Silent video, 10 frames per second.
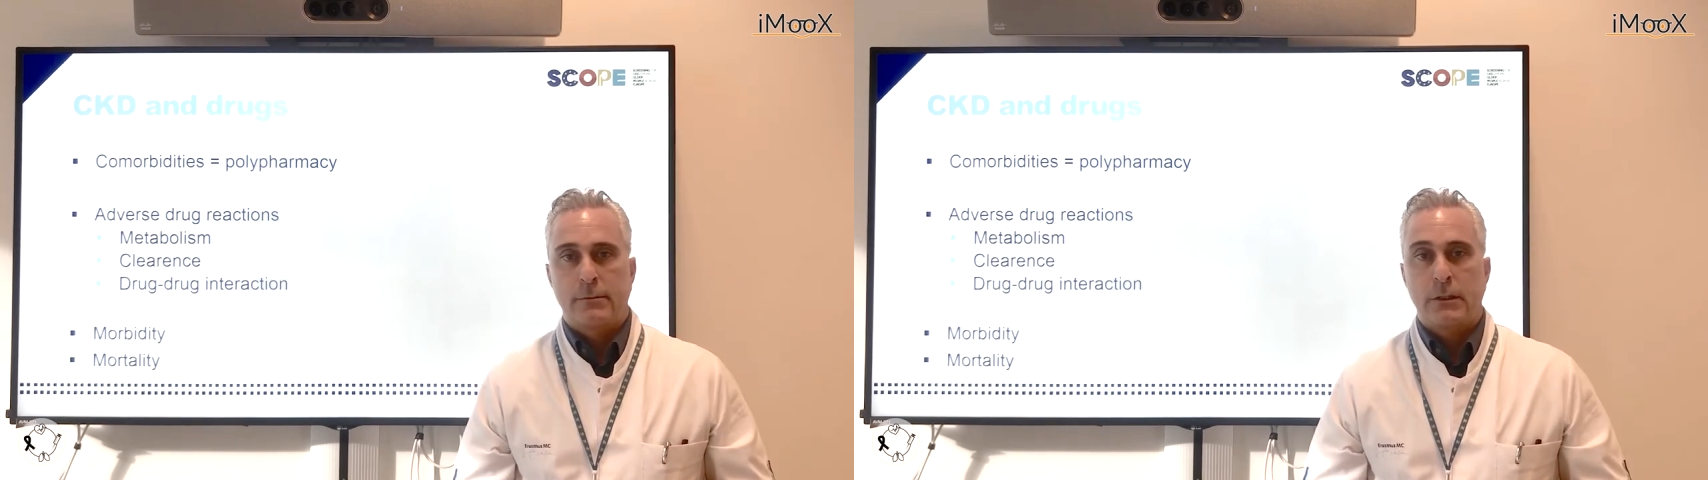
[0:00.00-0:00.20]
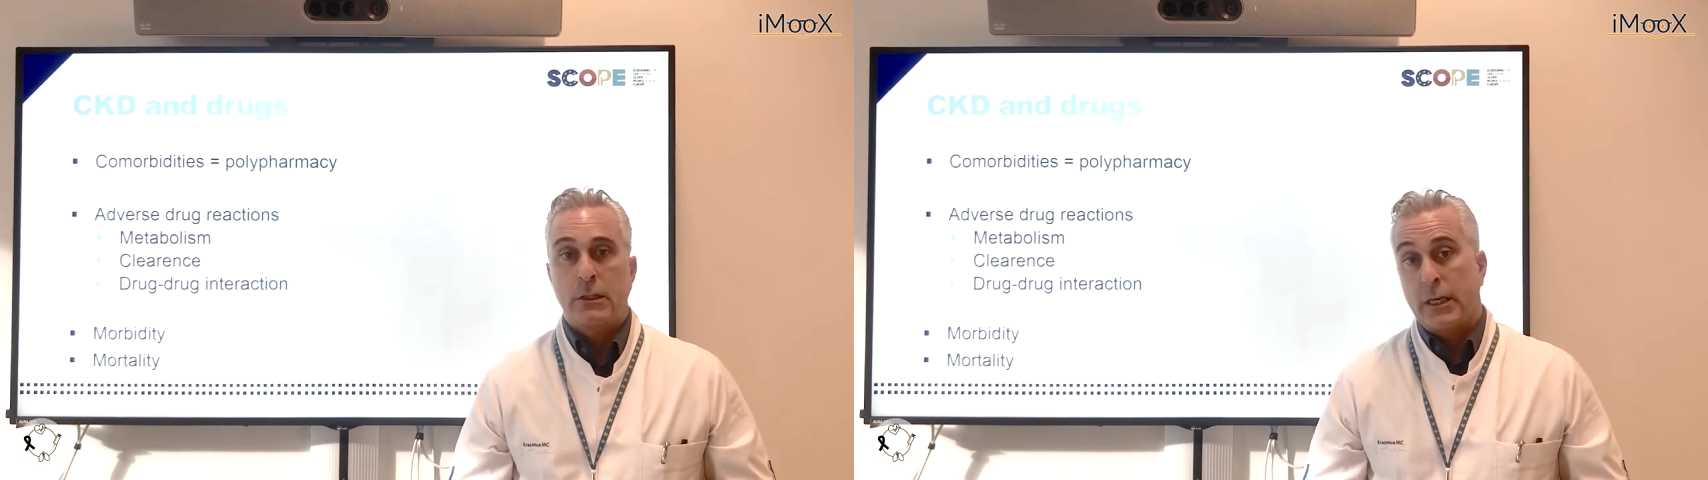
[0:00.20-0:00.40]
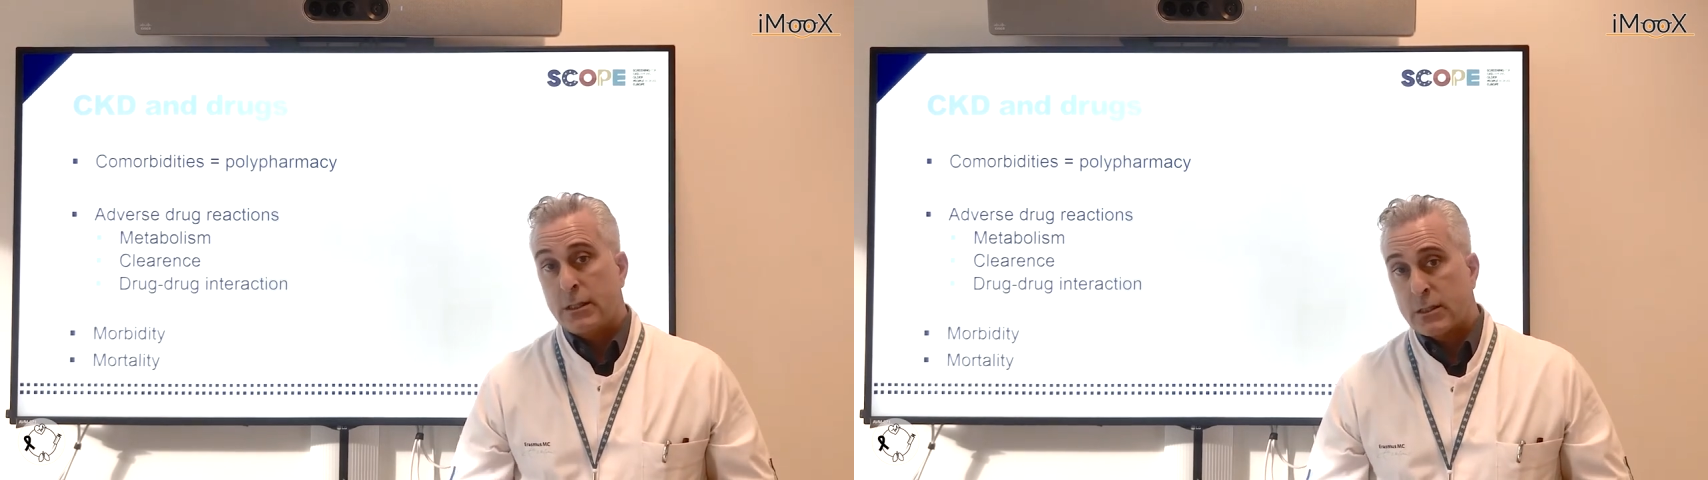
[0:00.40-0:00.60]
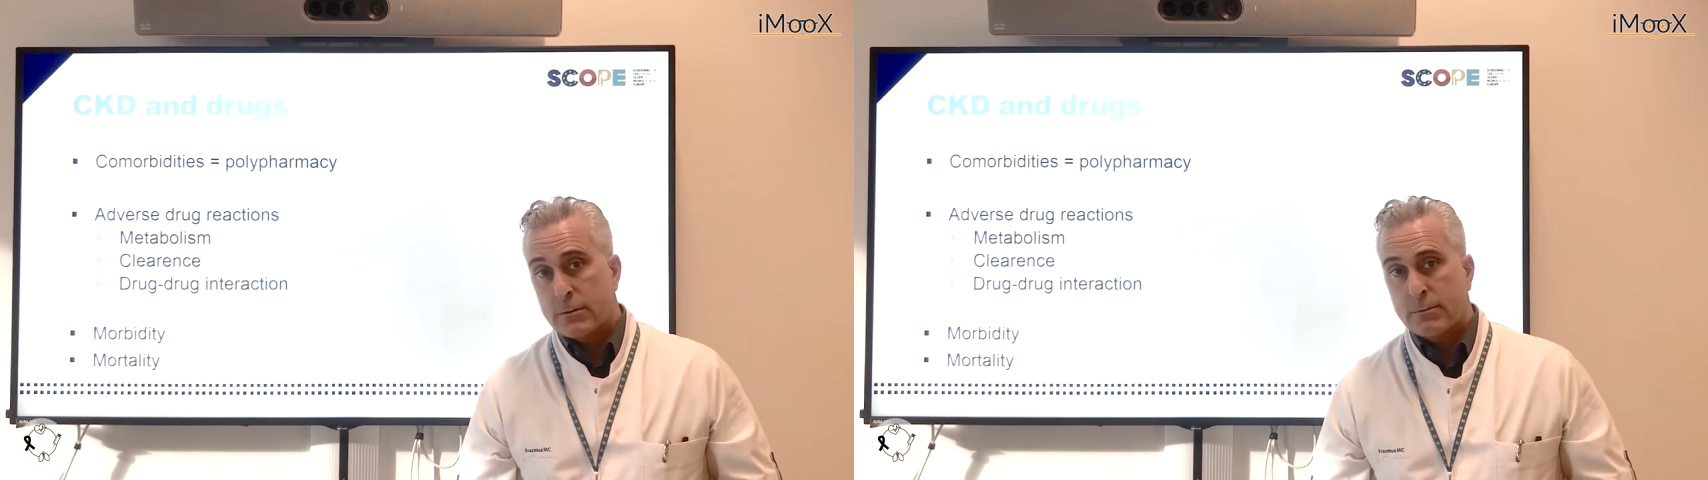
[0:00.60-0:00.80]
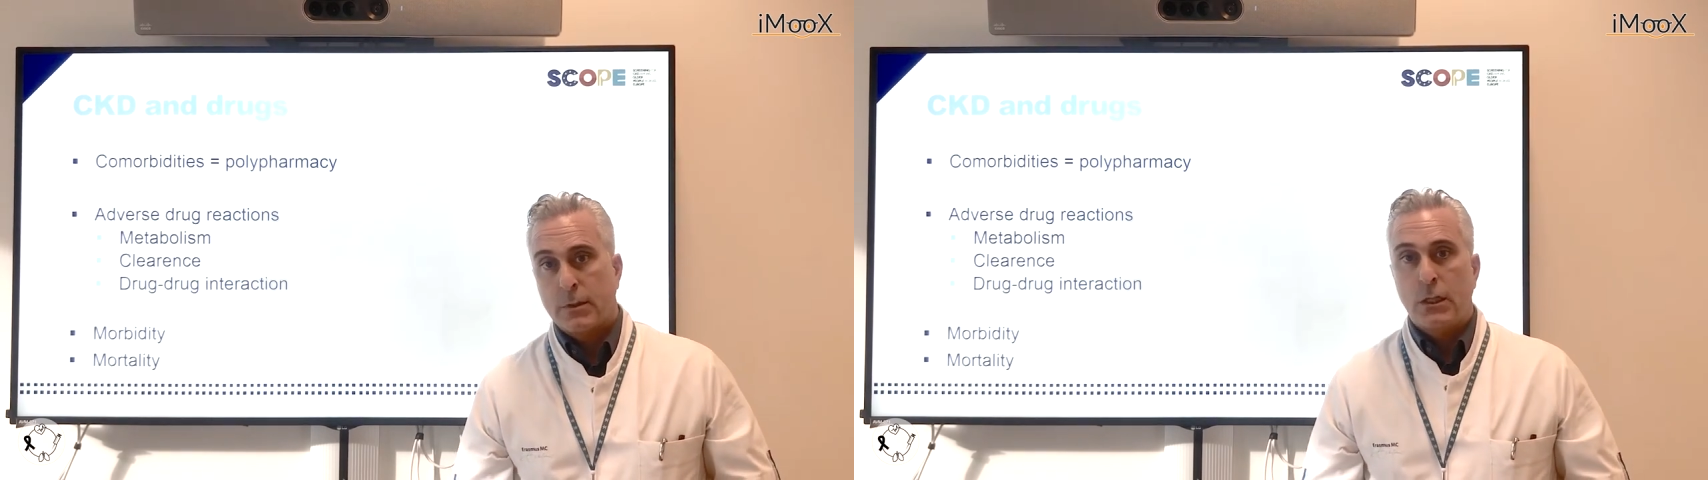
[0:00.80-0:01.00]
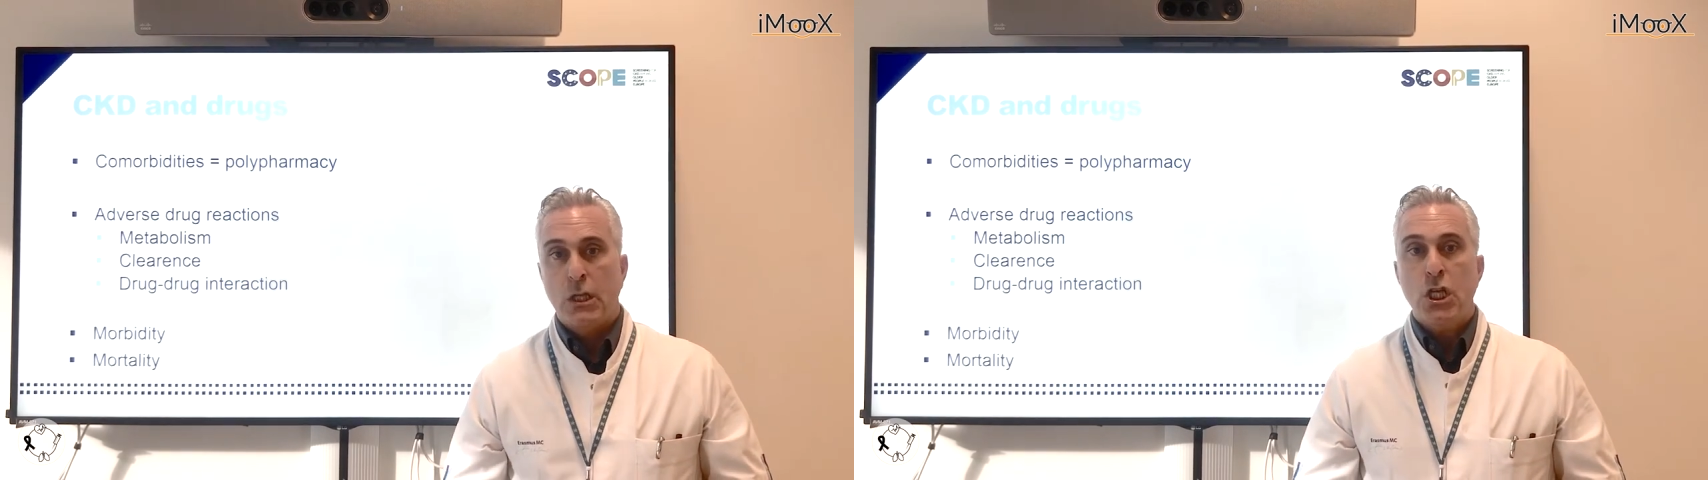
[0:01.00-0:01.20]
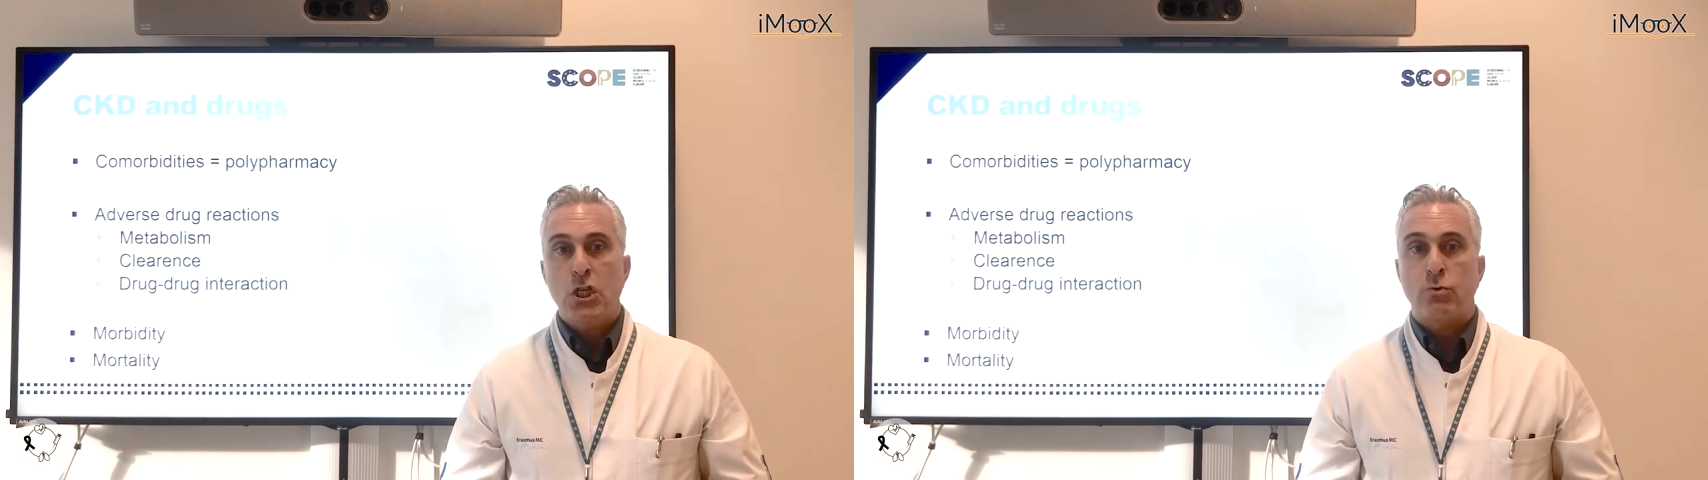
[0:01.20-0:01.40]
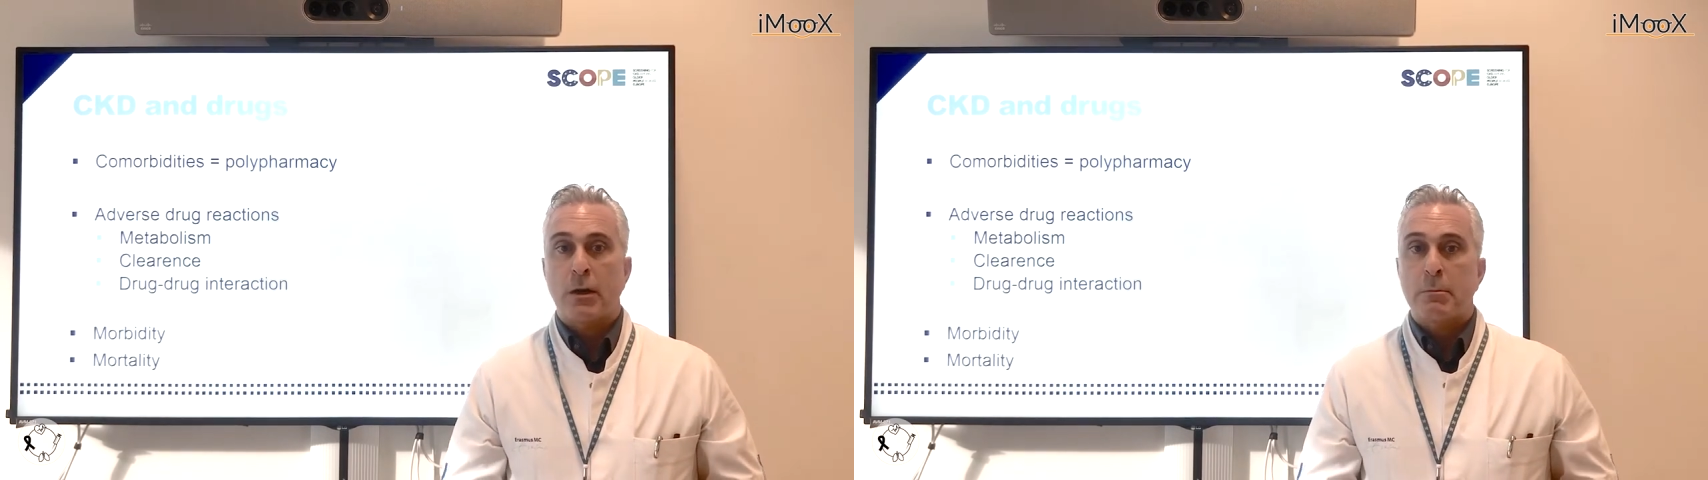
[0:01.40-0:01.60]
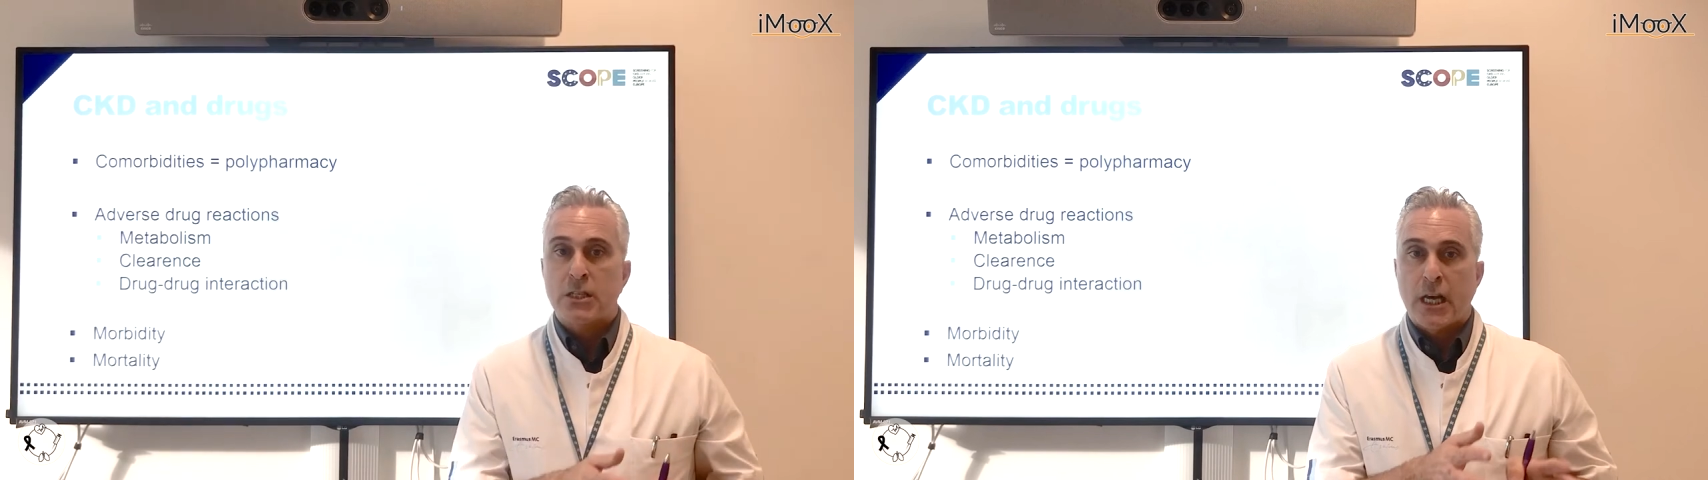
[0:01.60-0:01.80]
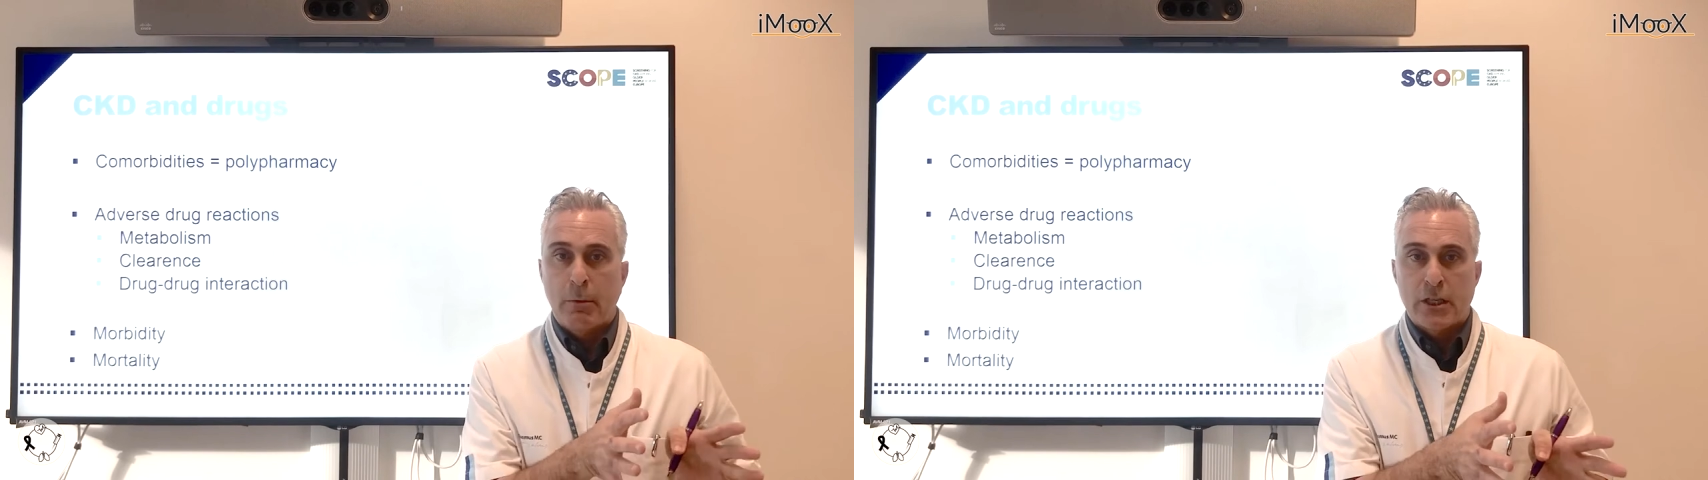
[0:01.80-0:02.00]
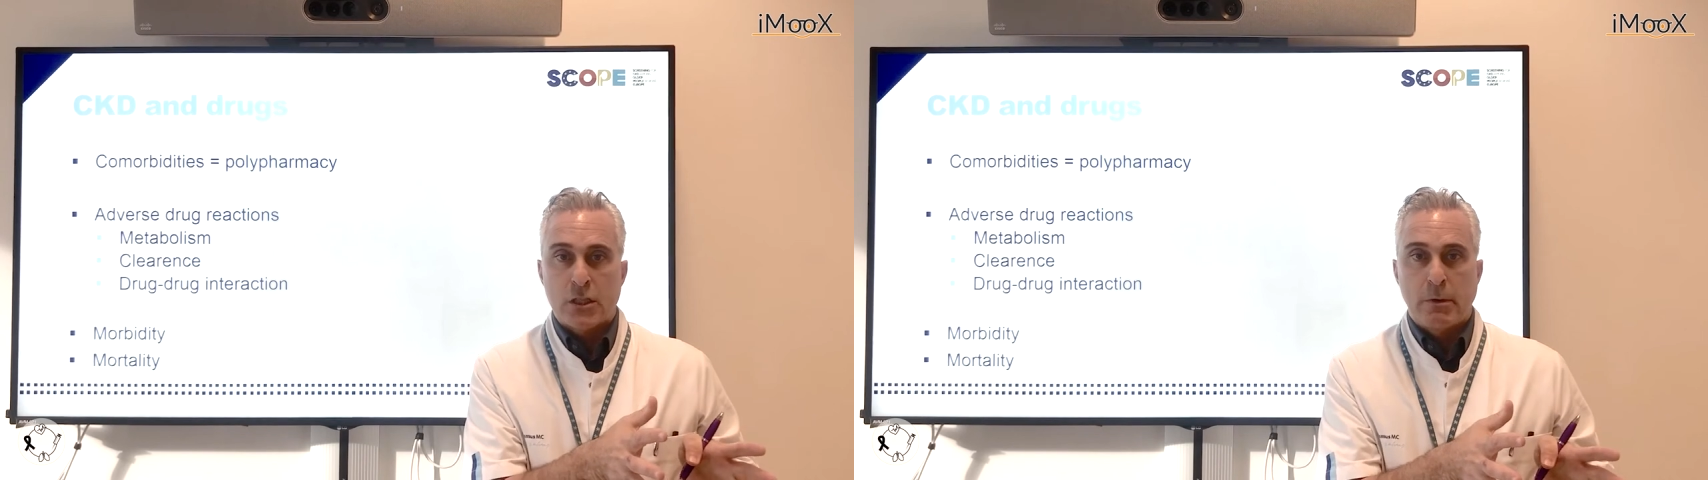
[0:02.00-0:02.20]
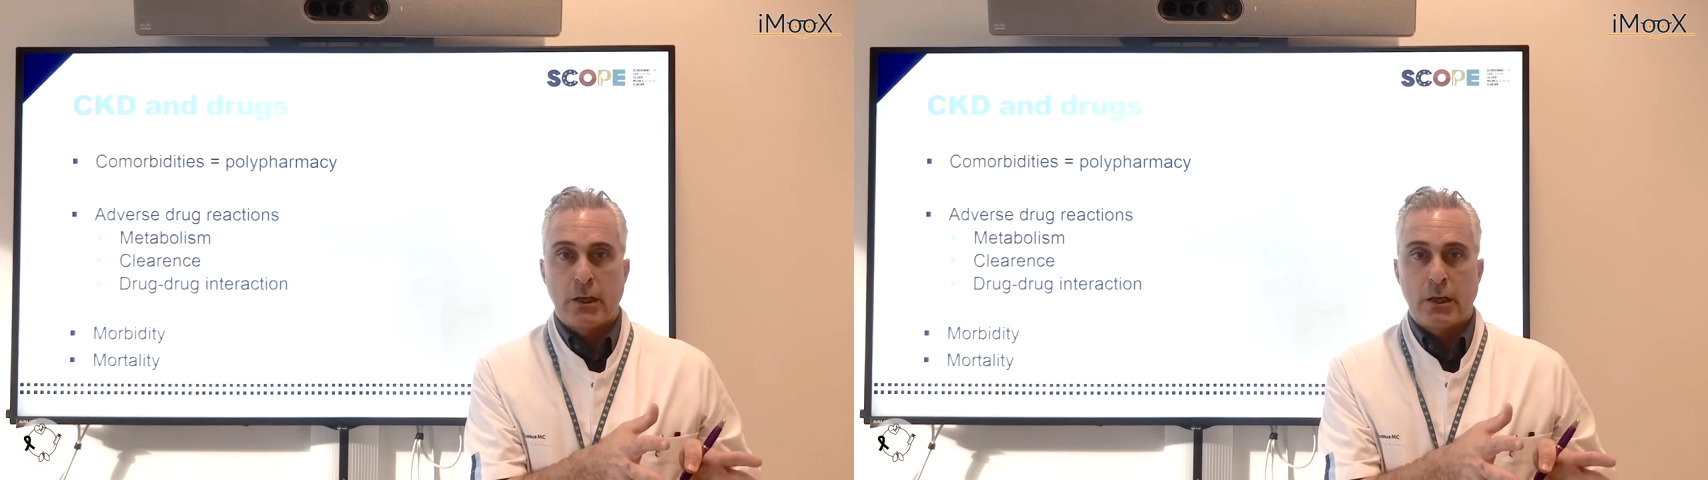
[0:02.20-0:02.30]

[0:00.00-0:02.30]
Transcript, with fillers: yet drug metabolism